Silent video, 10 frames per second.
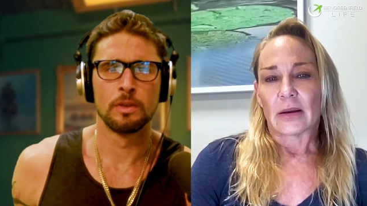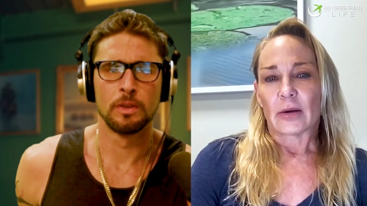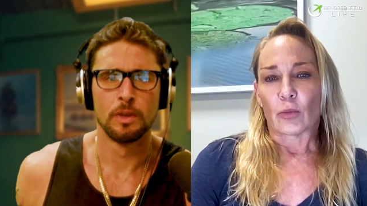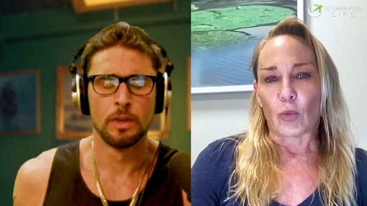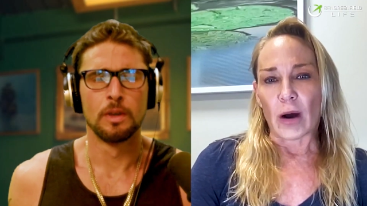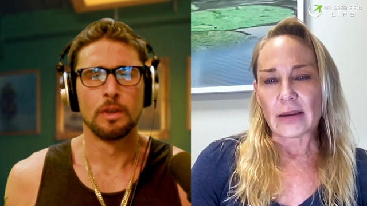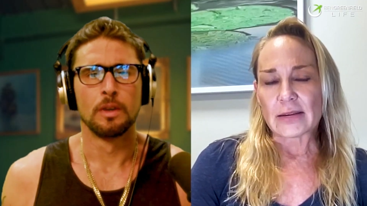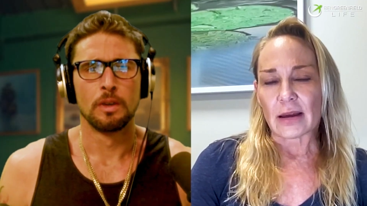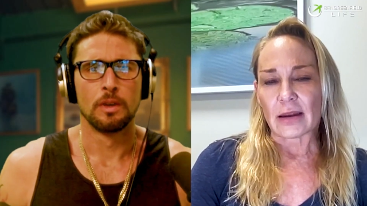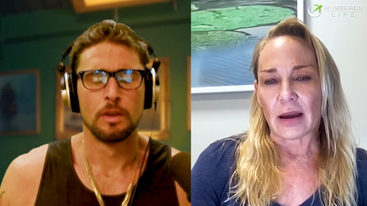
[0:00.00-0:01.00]
Speaker 1: Why
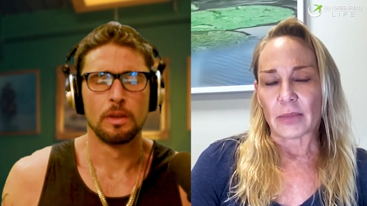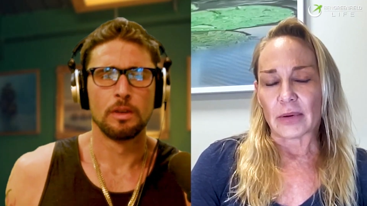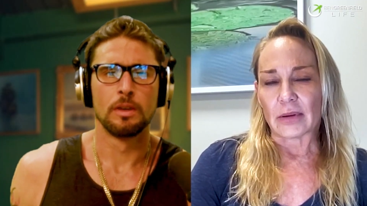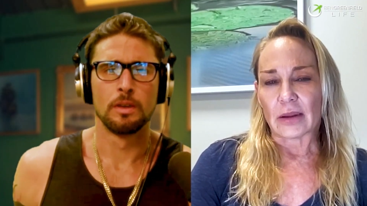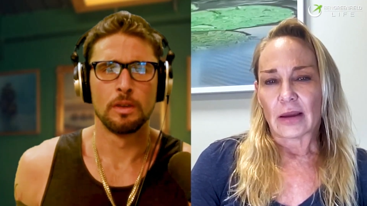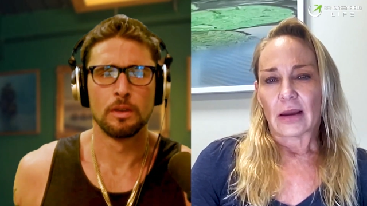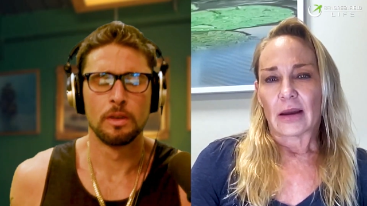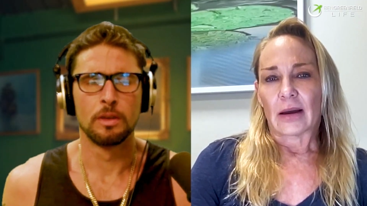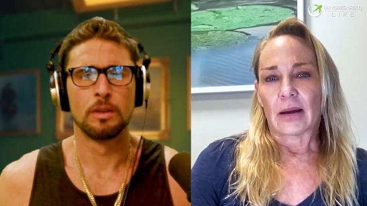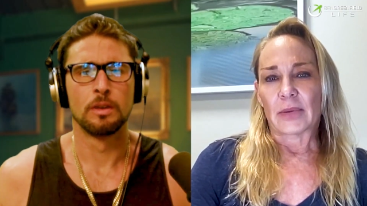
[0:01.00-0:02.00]
does that happen?
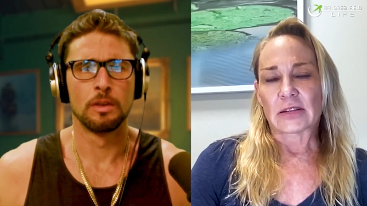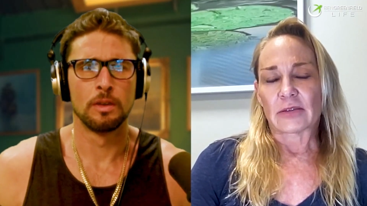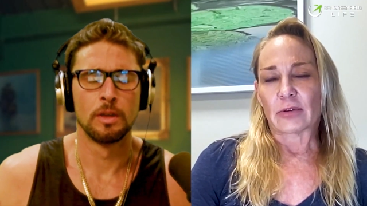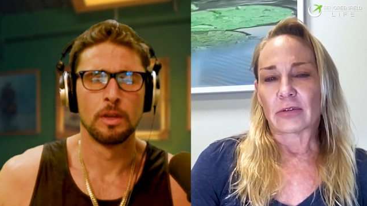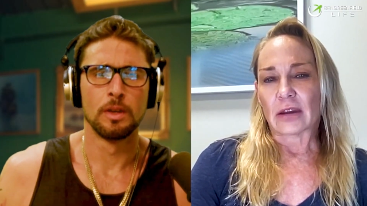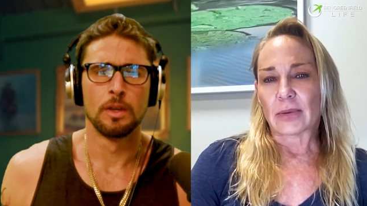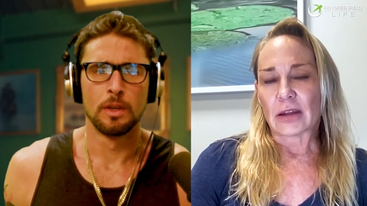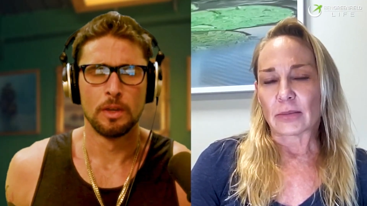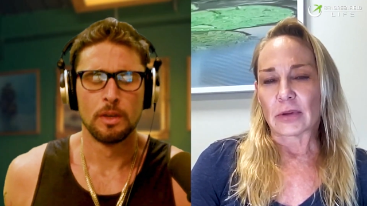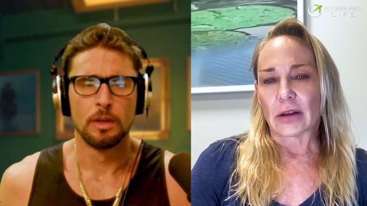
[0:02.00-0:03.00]
Uh, because if you think
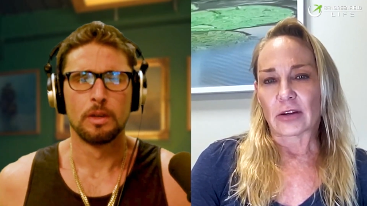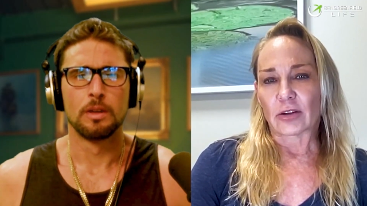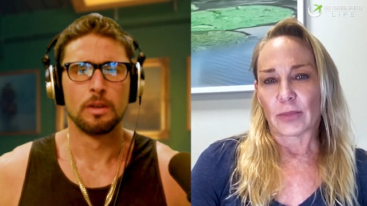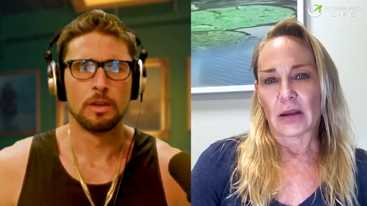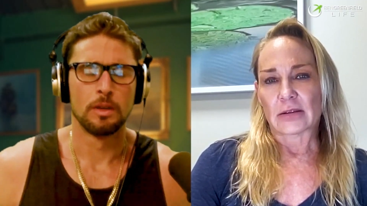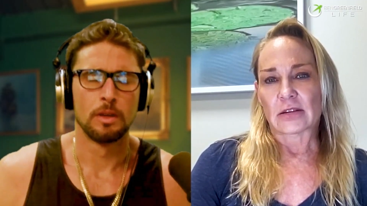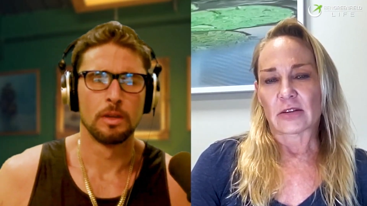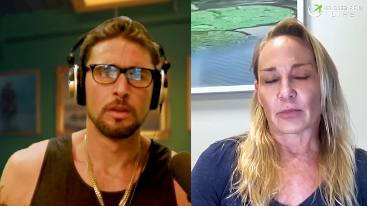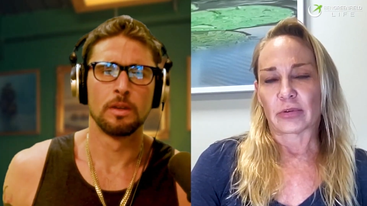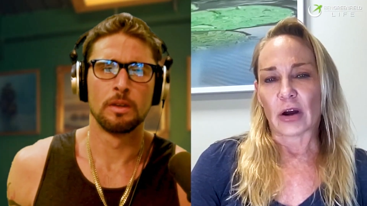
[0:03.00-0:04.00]
about the molecular basis
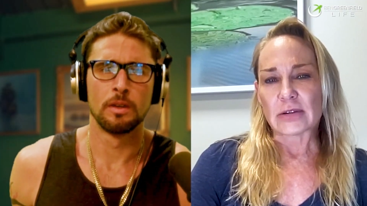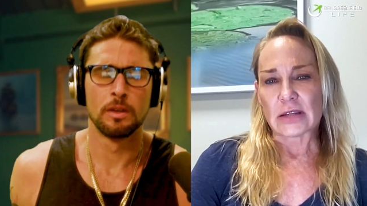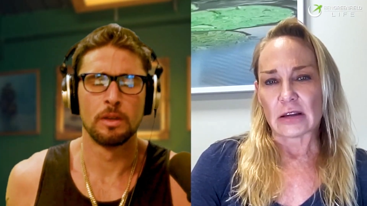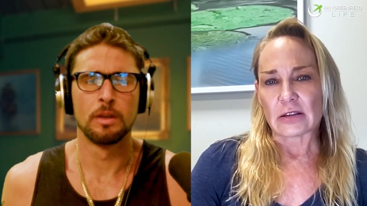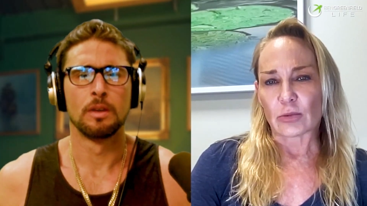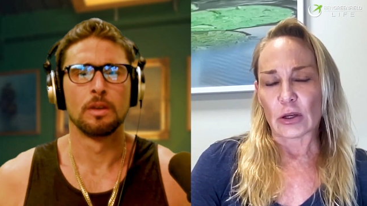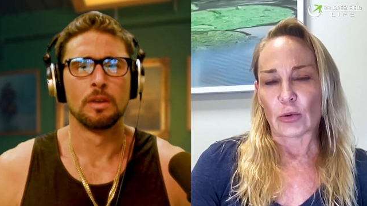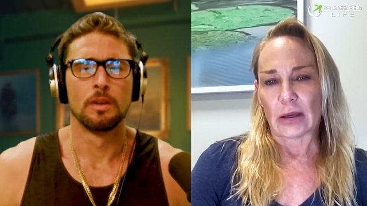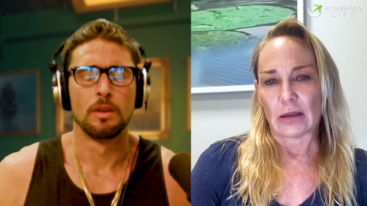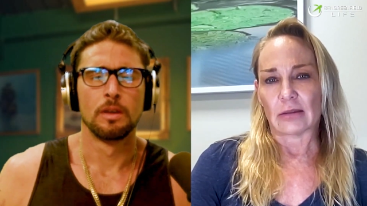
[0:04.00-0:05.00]
of proteins, when you
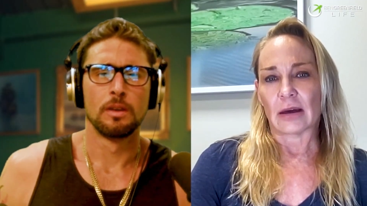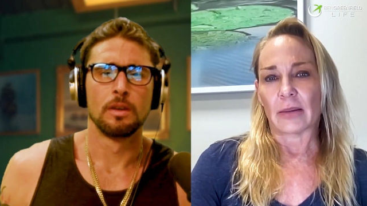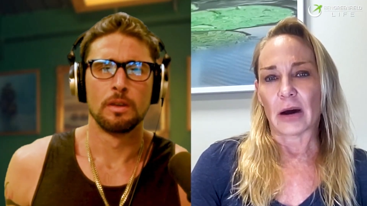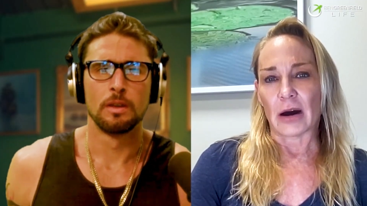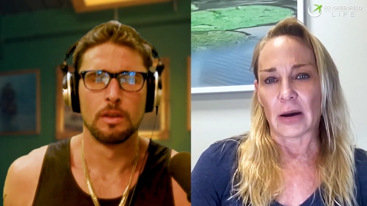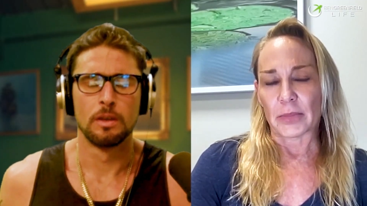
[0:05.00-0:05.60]
heat them up,